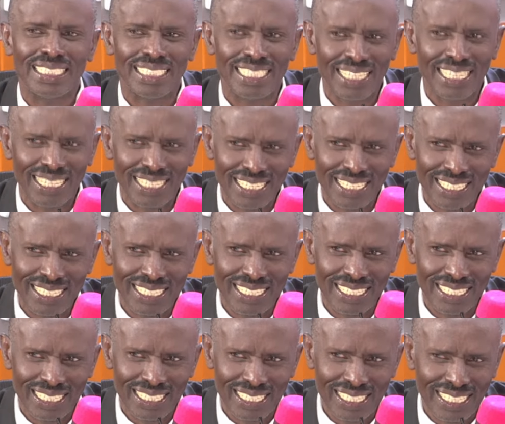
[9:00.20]
yeah.
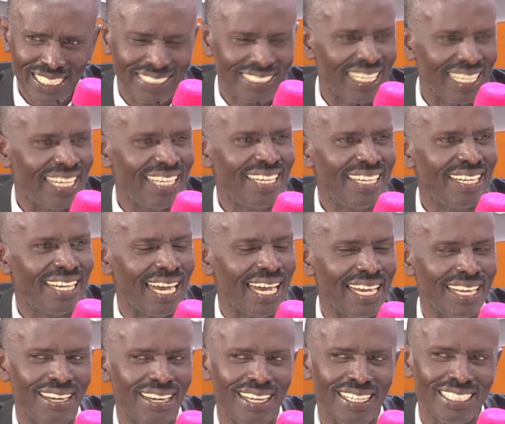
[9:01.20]
Yes. And I
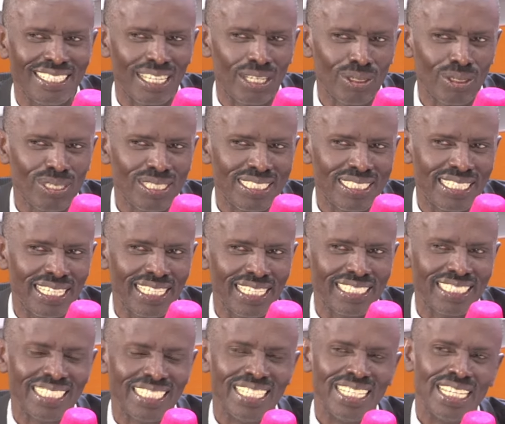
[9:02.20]
later on checked,